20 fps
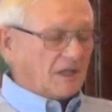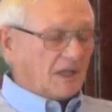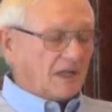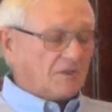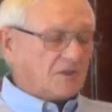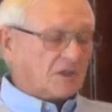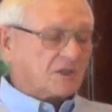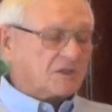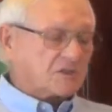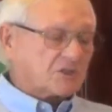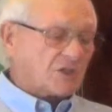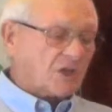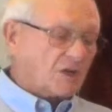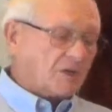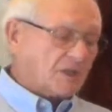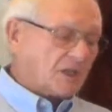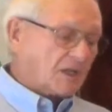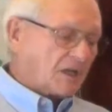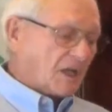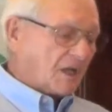and the
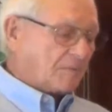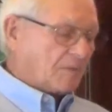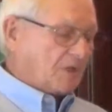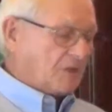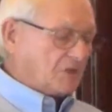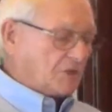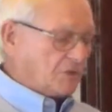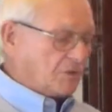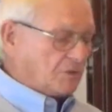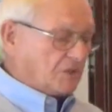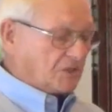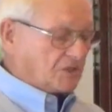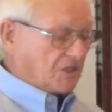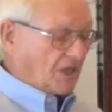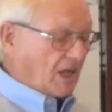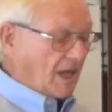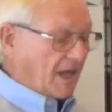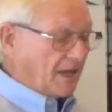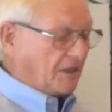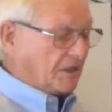consulting companies who
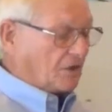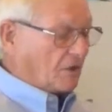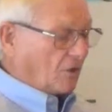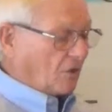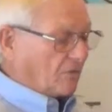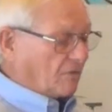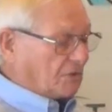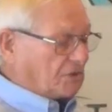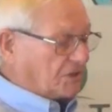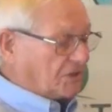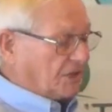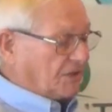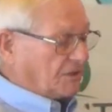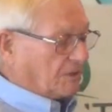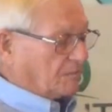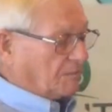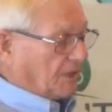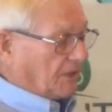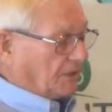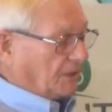design and oversee
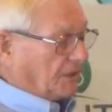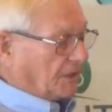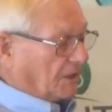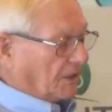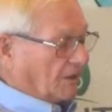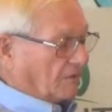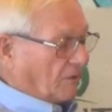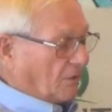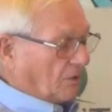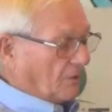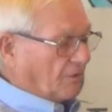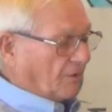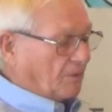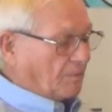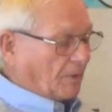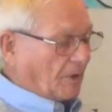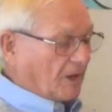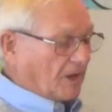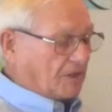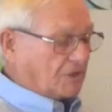the building of
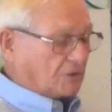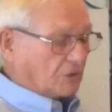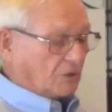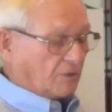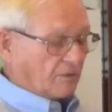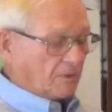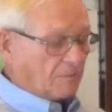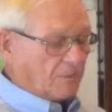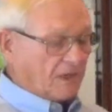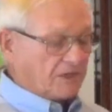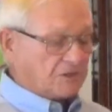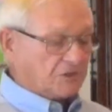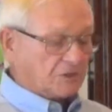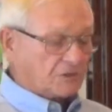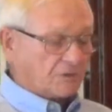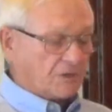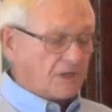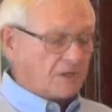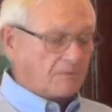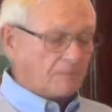overpriced,
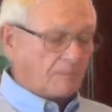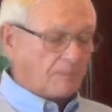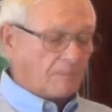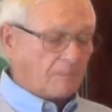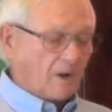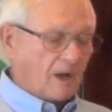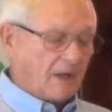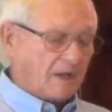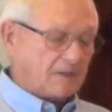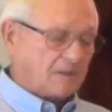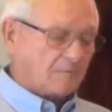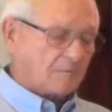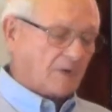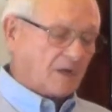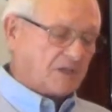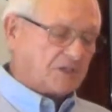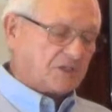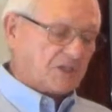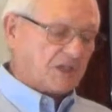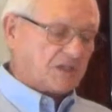over-budget train
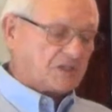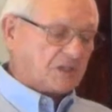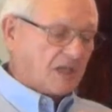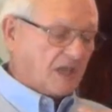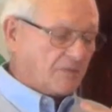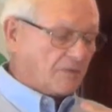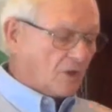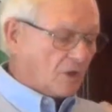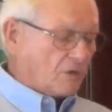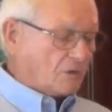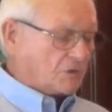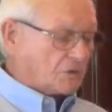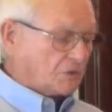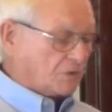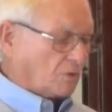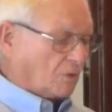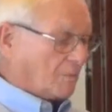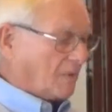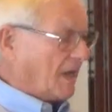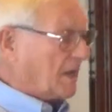projects, and those
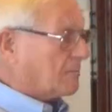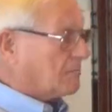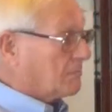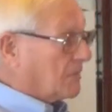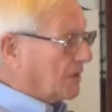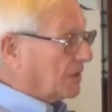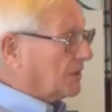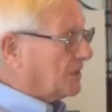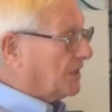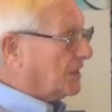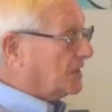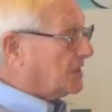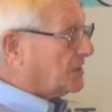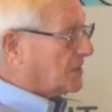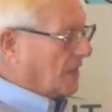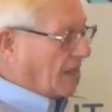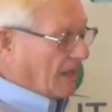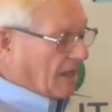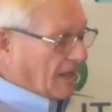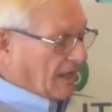who will make
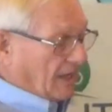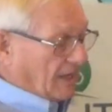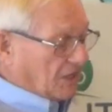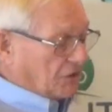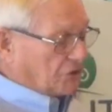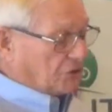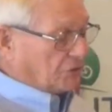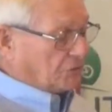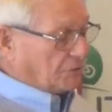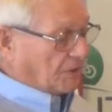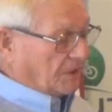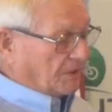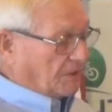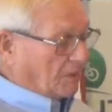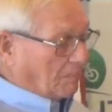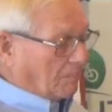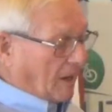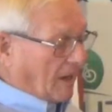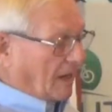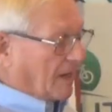millions issuing
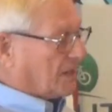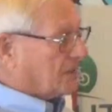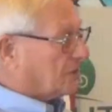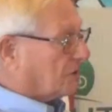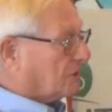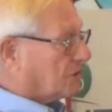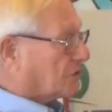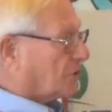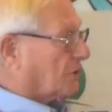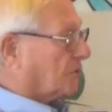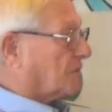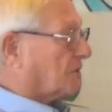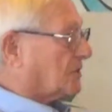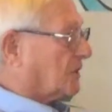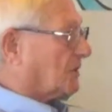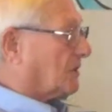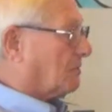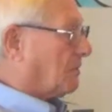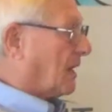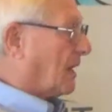the bonds and
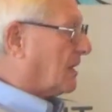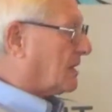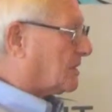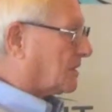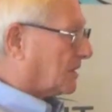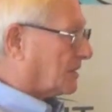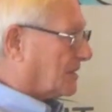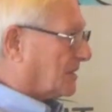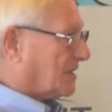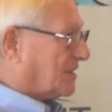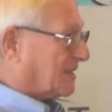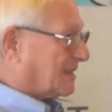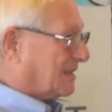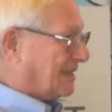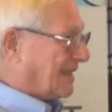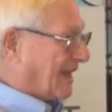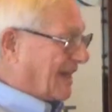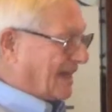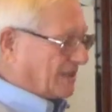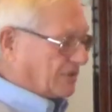servicing the bonds that
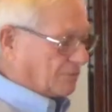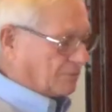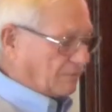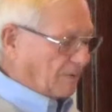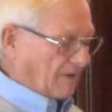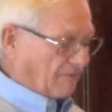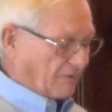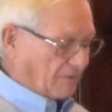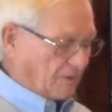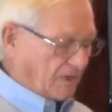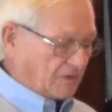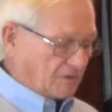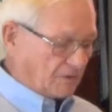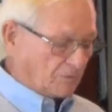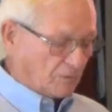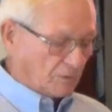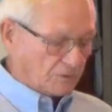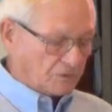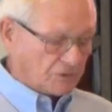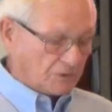this tax
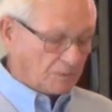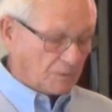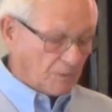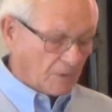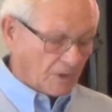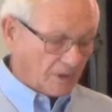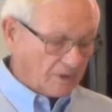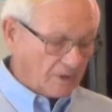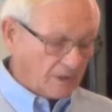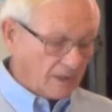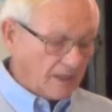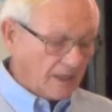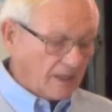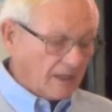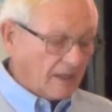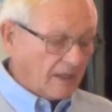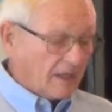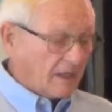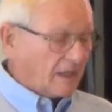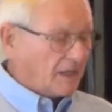referendum will support,
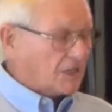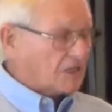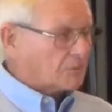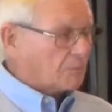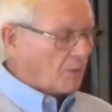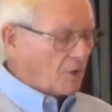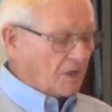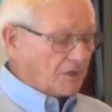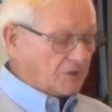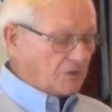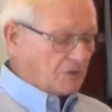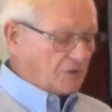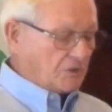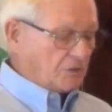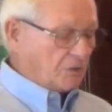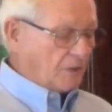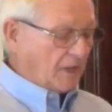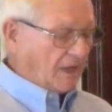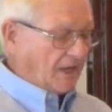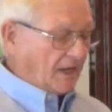is brought to
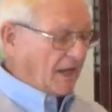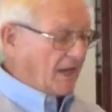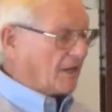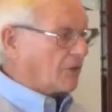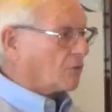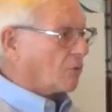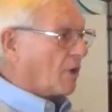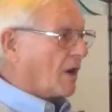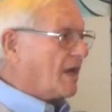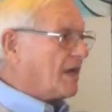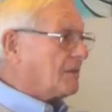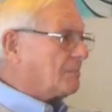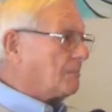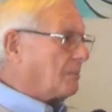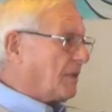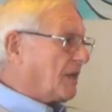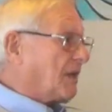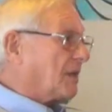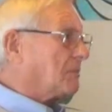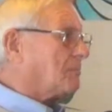you in a
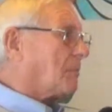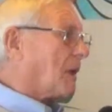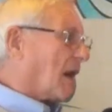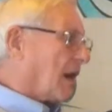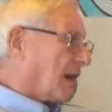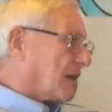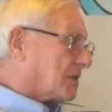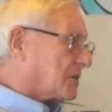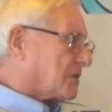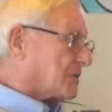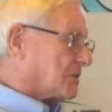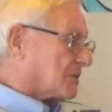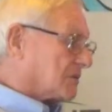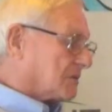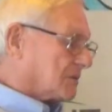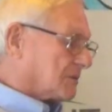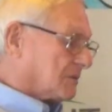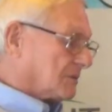great big box